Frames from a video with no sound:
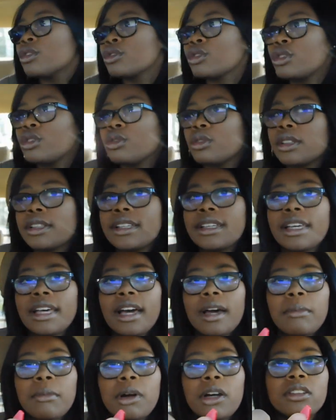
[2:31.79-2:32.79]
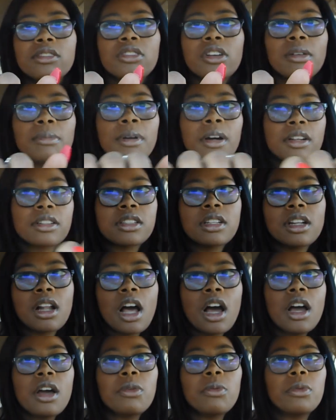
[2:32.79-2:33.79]
to get my Starbucks, and
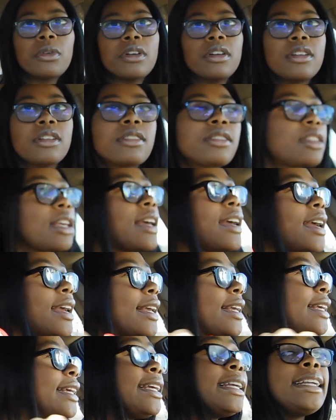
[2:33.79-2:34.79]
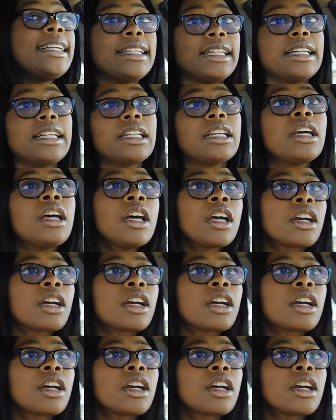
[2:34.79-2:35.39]
I was heated.